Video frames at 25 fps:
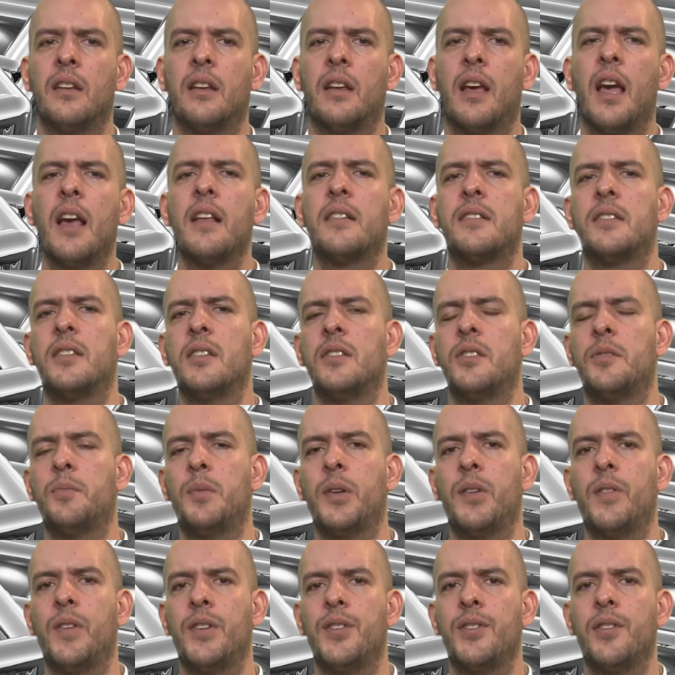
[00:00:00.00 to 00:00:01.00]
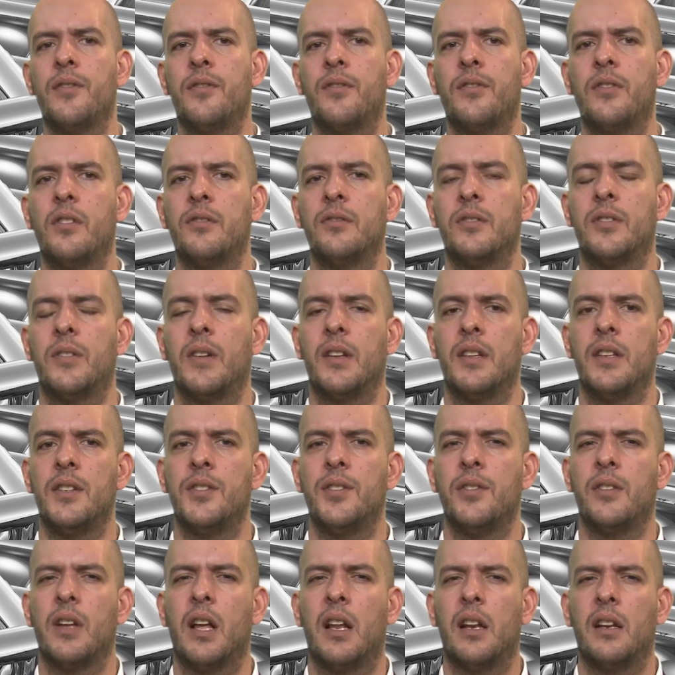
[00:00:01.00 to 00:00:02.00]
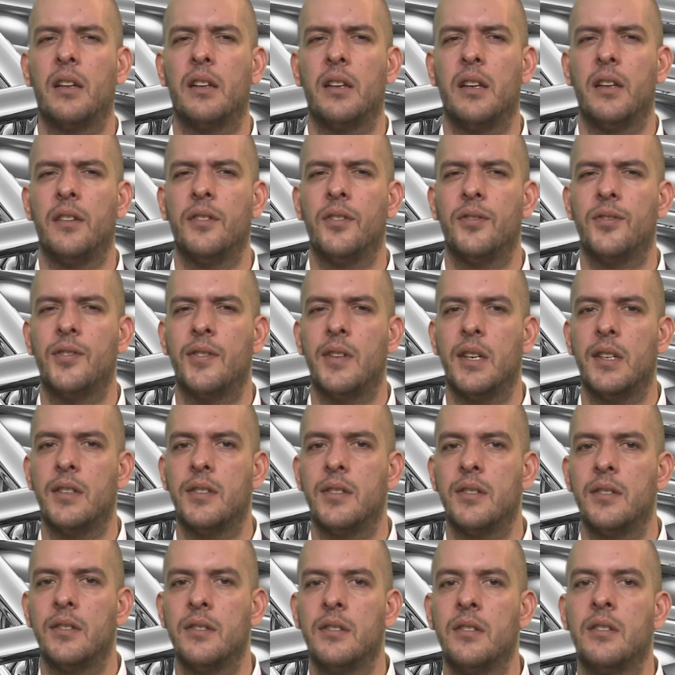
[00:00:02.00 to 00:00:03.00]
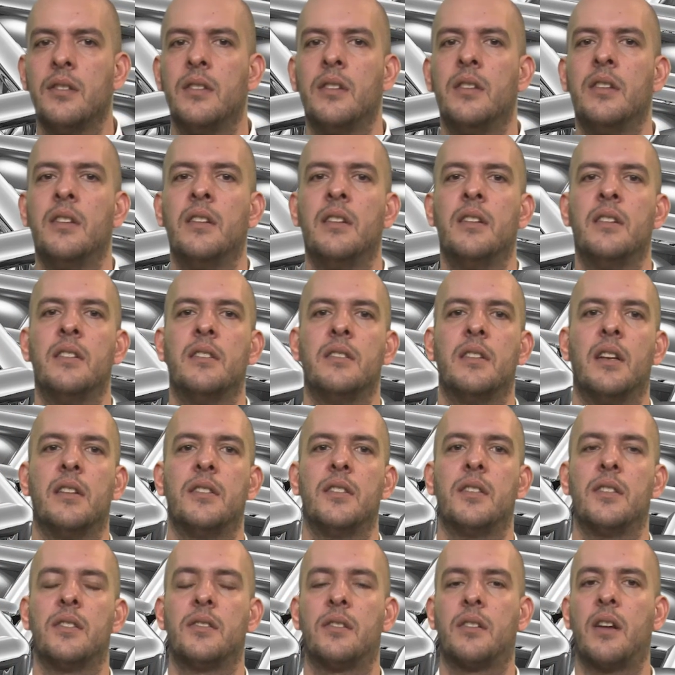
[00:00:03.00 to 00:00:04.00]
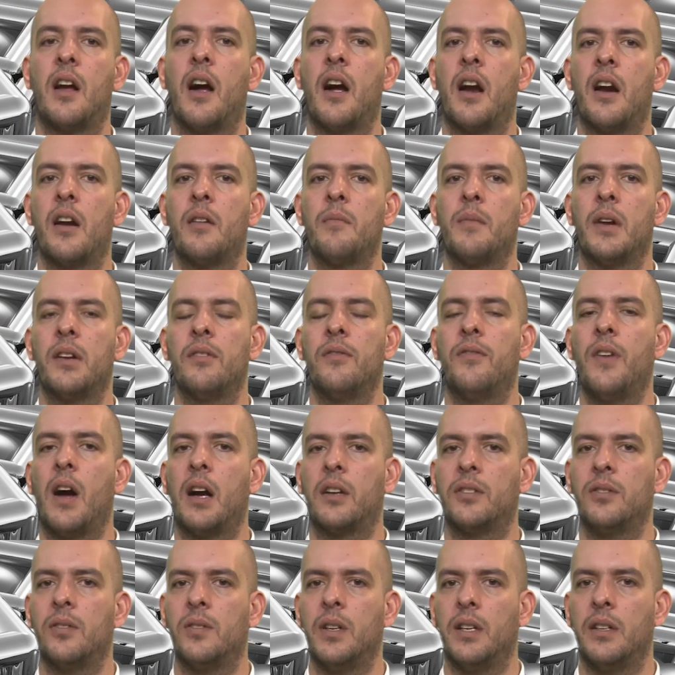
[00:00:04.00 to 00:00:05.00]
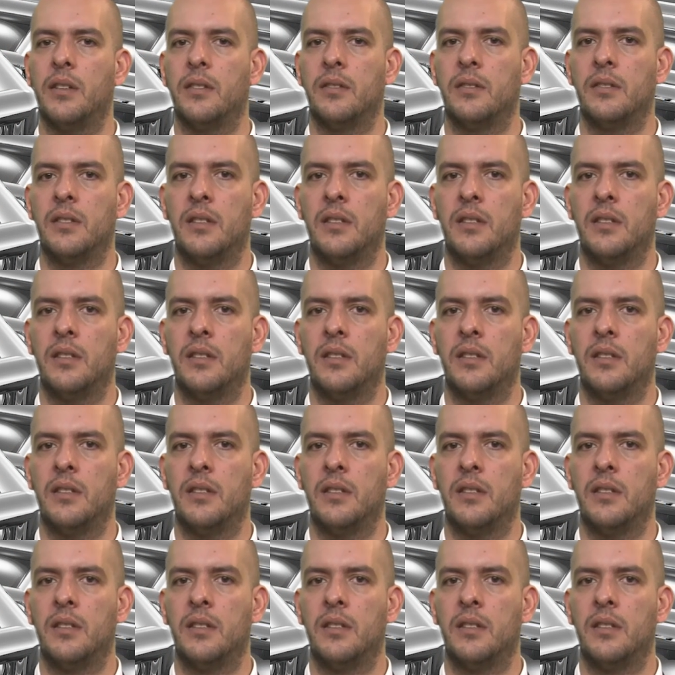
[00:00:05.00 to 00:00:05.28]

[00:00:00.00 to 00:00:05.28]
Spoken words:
gets inspiration from traditional industries, such as car manufacturing.